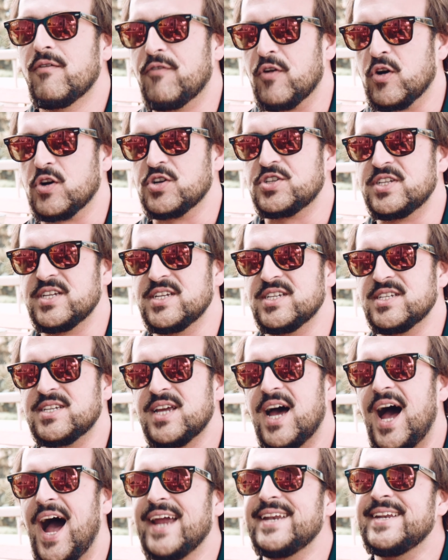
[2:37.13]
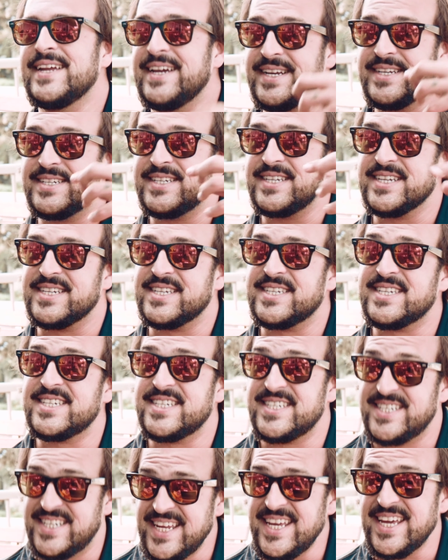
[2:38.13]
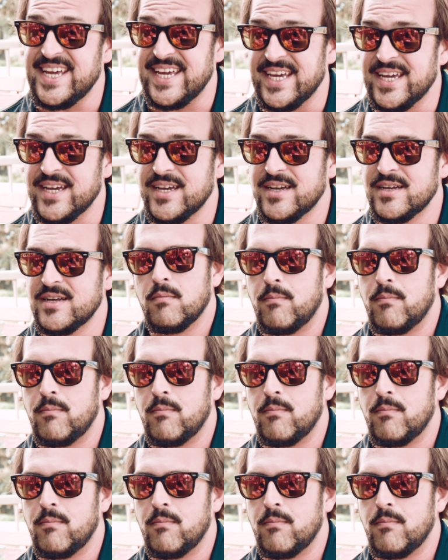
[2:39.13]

Versus I need to see